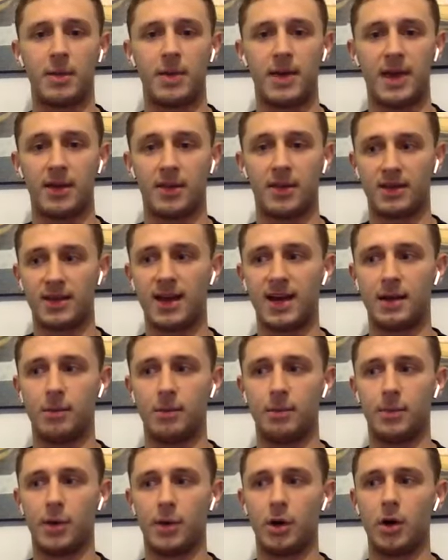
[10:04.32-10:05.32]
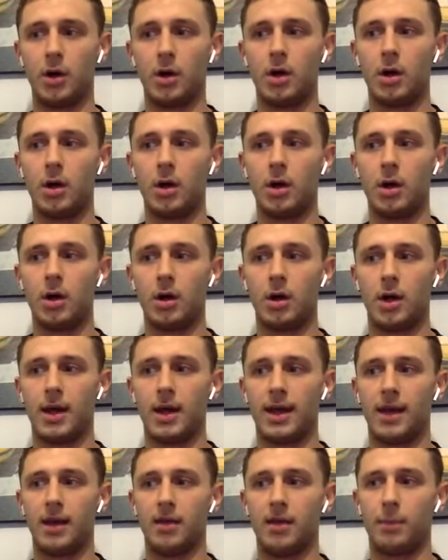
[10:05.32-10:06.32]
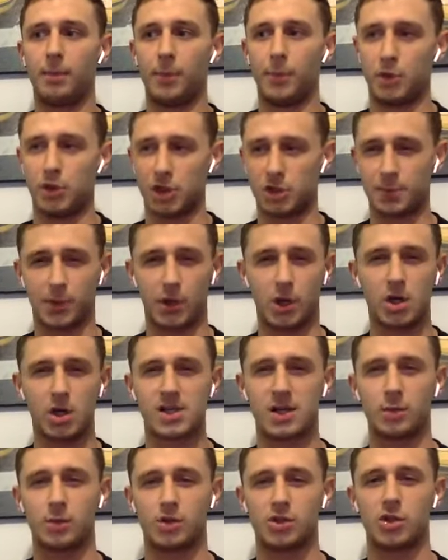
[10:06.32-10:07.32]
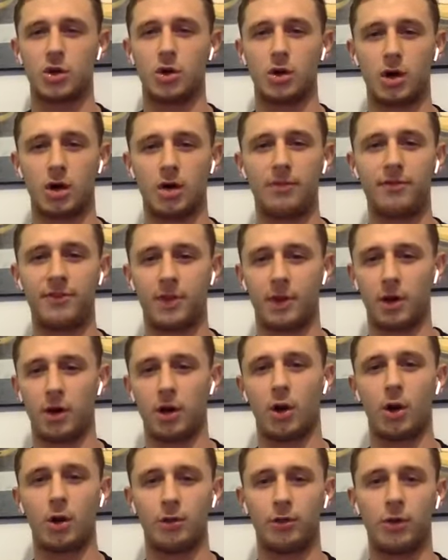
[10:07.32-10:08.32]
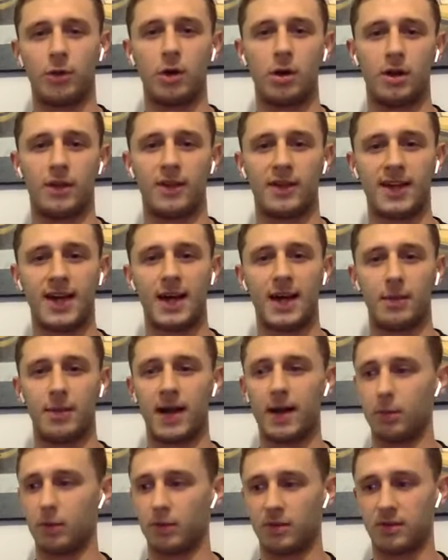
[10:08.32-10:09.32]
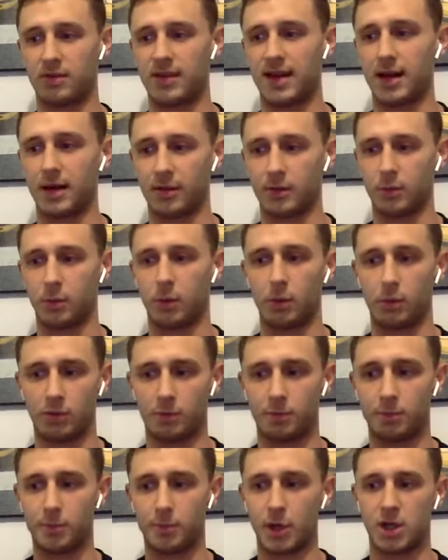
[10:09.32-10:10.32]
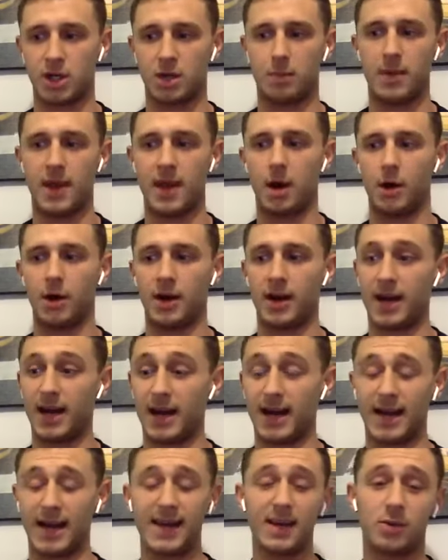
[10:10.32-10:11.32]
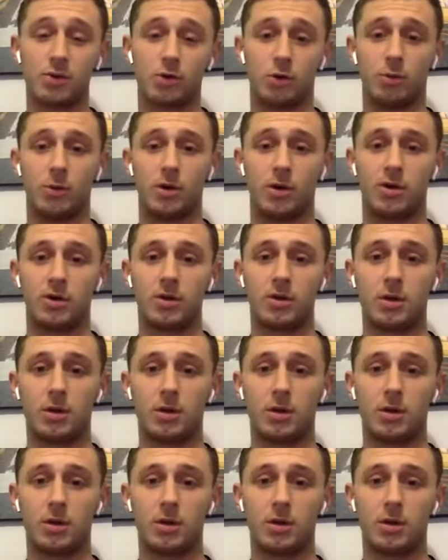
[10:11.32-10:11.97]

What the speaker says: PB at the time, but just because I was so confident and on a roll at the time, that is what was pushing me on. And I guess almost,